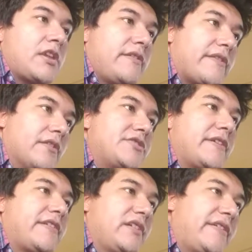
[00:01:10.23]
so
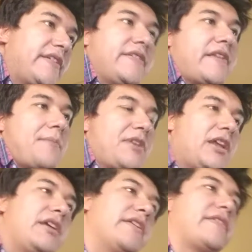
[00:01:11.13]
just listening to that
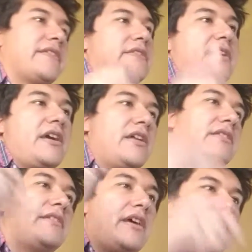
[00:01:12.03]
beginning, it's da
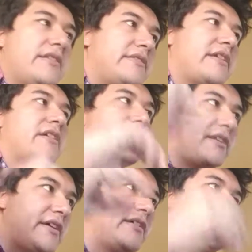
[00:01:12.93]
da da
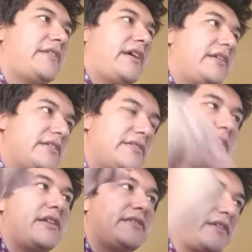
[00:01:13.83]
da da da
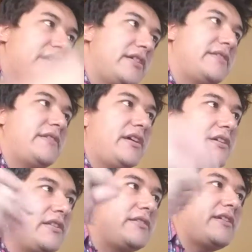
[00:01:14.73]
da da
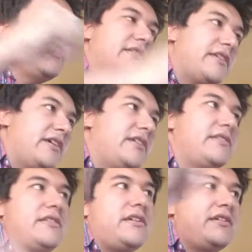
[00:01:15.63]
da da
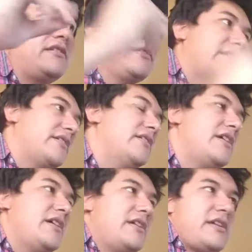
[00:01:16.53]
da da,
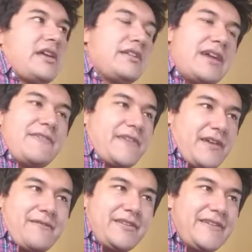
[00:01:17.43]
and you have to
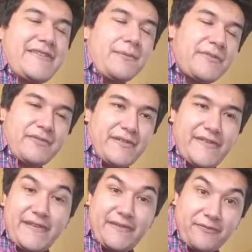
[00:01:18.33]
have at least some sort of
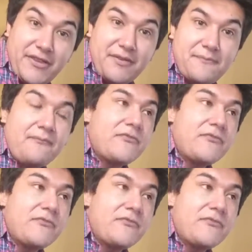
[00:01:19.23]
sense of rhythm,